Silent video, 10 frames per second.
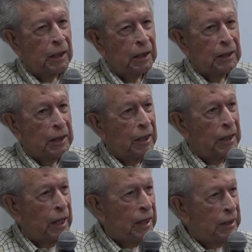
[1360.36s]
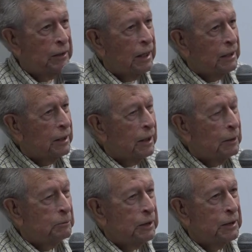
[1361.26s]
and, and had that
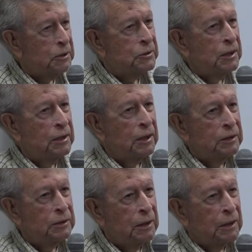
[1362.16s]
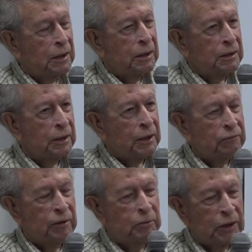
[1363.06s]
line been extended, the
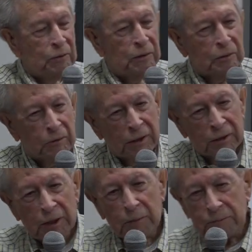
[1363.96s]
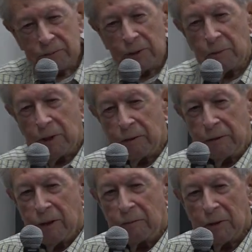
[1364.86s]
R&P would have wound up somewhere
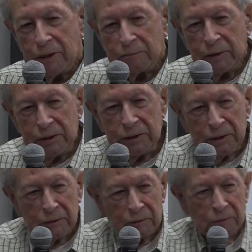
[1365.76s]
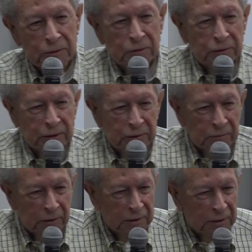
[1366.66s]
around Montpelier on Route
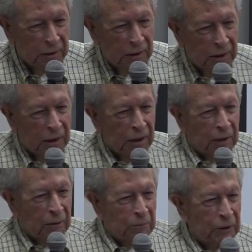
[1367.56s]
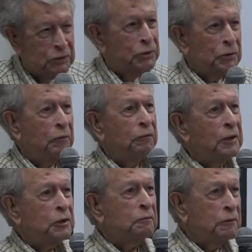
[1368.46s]
33. But so the
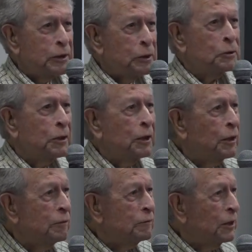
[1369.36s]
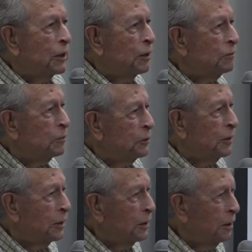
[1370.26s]
first real curve in
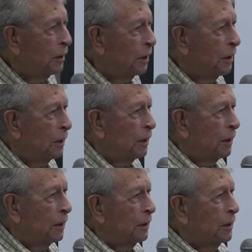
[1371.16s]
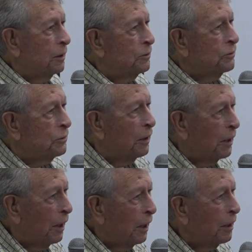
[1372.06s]
R&P is
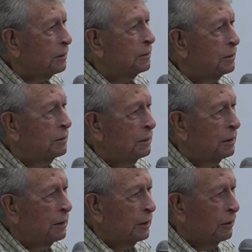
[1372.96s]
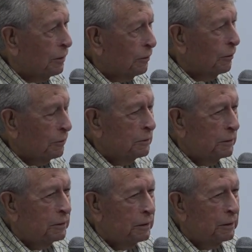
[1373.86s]
at Laurel.
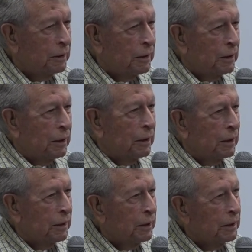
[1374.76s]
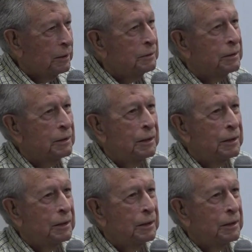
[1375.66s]
And